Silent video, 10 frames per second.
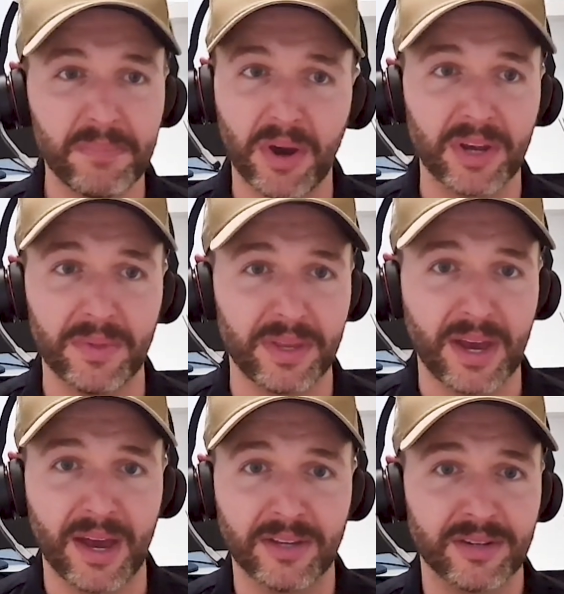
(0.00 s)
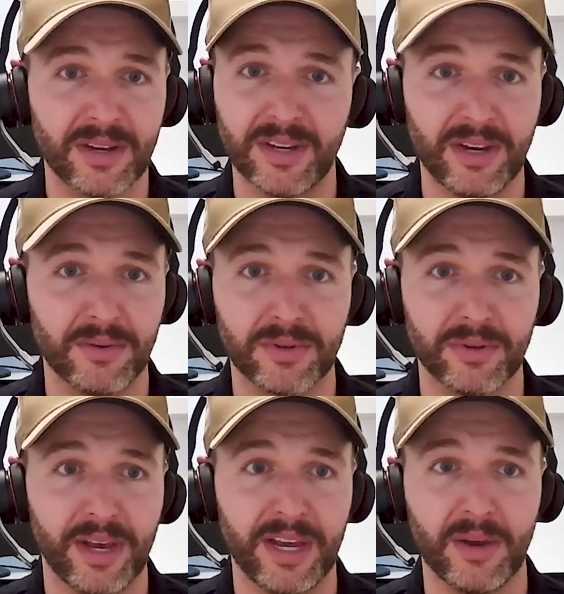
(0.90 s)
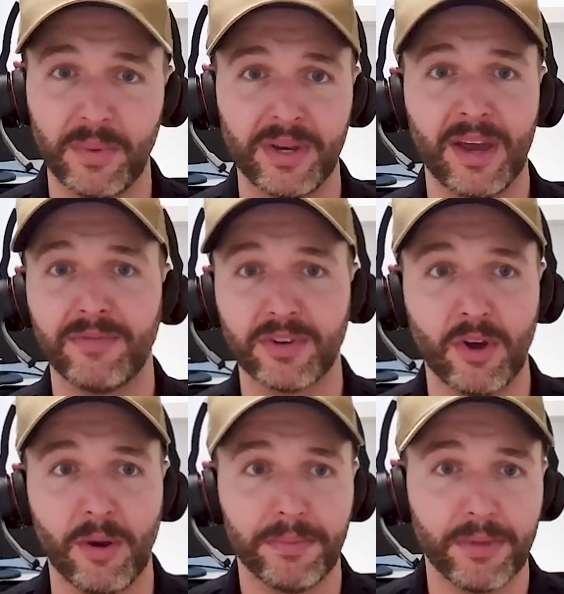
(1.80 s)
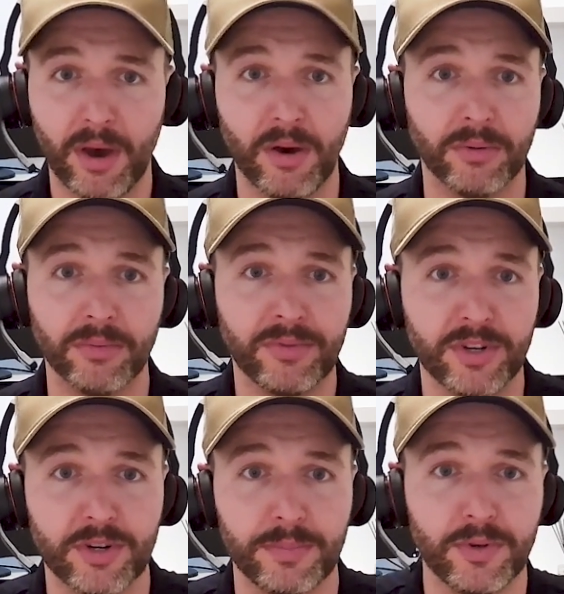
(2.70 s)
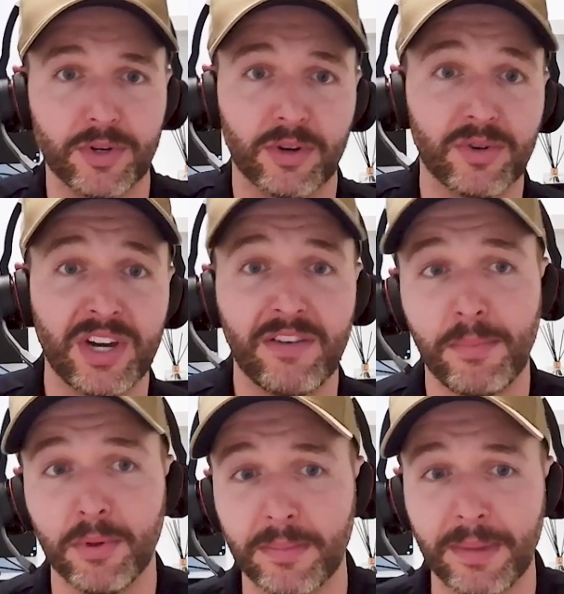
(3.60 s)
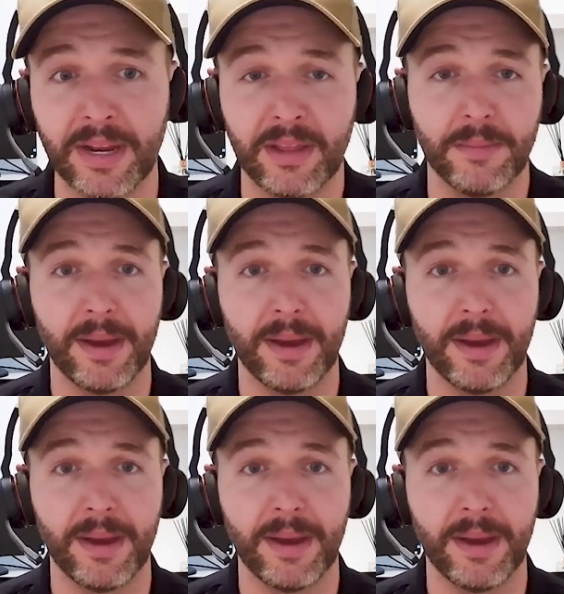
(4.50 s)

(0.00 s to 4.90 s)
bite you in the ass a year or two later when you have to cop the whole distribution because you never put the money in the